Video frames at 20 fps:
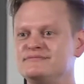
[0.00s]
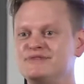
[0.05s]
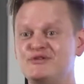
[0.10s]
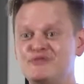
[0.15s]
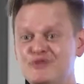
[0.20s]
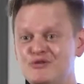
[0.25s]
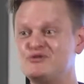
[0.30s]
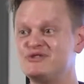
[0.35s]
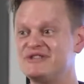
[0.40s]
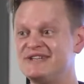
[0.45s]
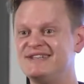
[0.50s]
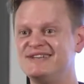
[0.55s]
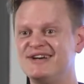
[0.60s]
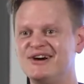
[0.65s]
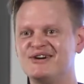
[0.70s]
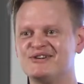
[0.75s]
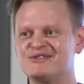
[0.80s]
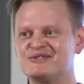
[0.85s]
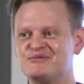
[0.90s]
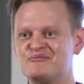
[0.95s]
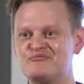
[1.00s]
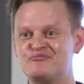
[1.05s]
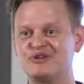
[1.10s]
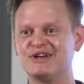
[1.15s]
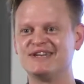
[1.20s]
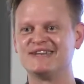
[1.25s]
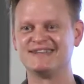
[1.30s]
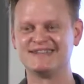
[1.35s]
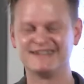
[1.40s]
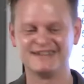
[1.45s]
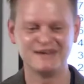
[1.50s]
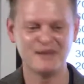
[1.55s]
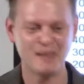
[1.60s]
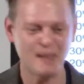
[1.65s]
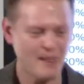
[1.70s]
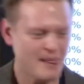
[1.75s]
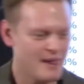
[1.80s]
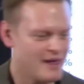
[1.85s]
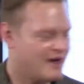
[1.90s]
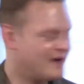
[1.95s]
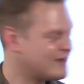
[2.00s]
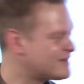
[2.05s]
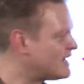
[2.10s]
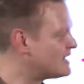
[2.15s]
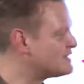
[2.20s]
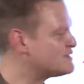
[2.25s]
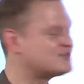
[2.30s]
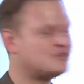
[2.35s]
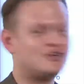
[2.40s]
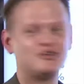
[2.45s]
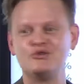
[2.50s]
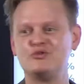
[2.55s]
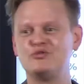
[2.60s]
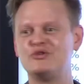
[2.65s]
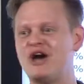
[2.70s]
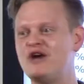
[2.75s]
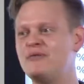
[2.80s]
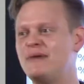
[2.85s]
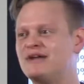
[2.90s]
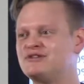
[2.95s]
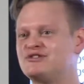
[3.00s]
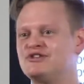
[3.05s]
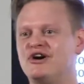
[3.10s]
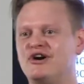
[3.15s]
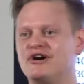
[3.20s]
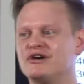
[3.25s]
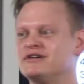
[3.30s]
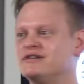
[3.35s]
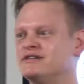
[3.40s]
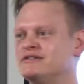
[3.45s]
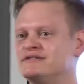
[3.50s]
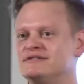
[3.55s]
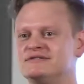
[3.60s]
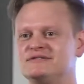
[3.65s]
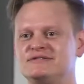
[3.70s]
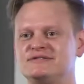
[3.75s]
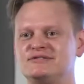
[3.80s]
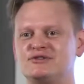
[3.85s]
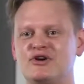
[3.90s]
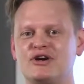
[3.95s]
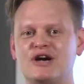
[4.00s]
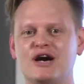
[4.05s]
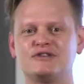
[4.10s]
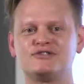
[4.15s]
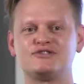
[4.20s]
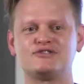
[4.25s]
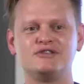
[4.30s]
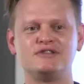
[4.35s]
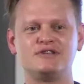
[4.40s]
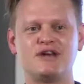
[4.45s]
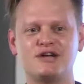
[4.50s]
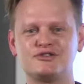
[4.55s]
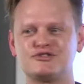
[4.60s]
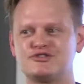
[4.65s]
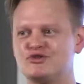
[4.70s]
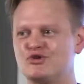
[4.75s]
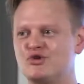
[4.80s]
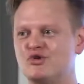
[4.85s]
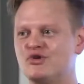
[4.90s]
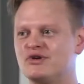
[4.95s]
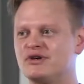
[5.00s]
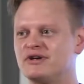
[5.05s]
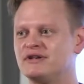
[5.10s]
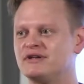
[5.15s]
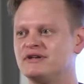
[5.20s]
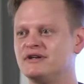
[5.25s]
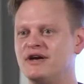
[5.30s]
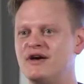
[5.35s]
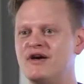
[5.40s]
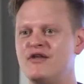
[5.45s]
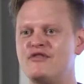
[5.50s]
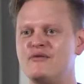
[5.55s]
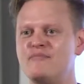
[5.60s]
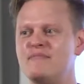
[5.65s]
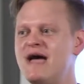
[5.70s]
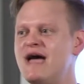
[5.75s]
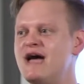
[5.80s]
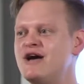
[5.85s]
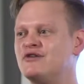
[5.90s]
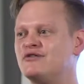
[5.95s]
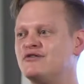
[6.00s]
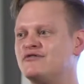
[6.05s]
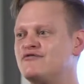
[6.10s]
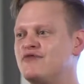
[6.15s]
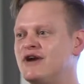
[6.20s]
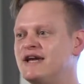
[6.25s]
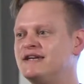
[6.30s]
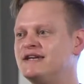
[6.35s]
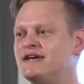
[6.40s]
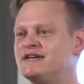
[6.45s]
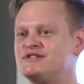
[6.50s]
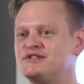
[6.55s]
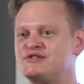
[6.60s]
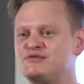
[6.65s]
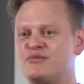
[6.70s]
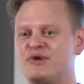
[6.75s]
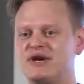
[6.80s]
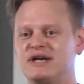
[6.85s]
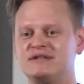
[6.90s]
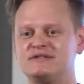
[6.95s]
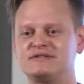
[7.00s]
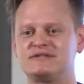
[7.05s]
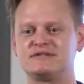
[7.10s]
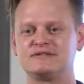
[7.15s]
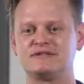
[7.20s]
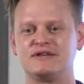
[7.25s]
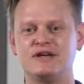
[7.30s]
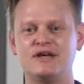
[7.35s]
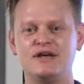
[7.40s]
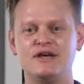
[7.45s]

You've all seen Cars. Brilliant. Okay, so you all know about Doc Hudson, the Hudson Hawk, the mayor of Radiator Springs,